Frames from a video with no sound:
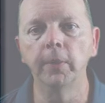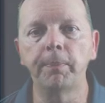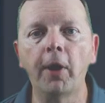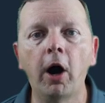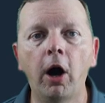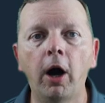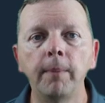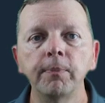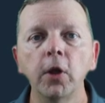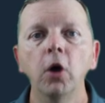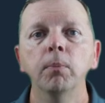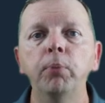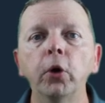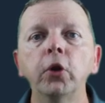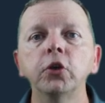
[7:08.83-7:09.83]
Nepal.
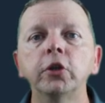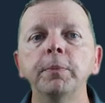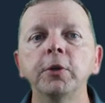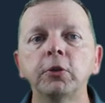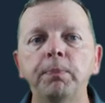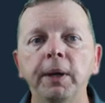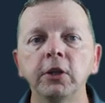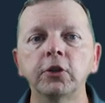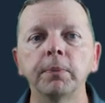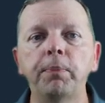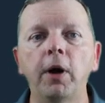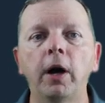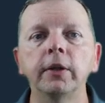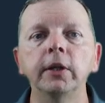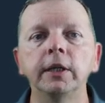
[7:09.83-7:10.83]
Buddhism is based
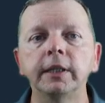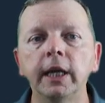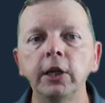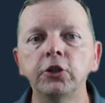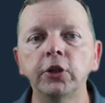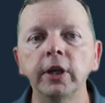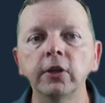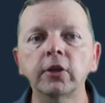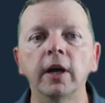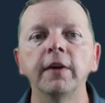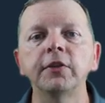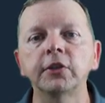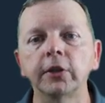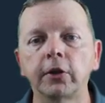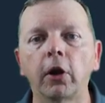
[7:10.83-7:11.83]
upon the teachings
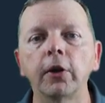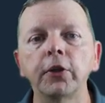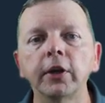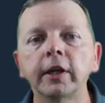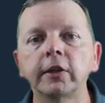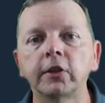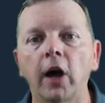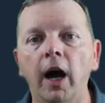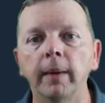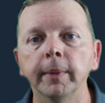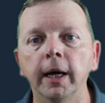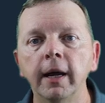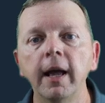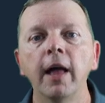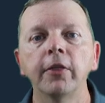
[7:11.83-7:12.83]
of Siddhartha
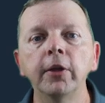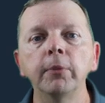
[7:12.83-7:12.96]
Gautama,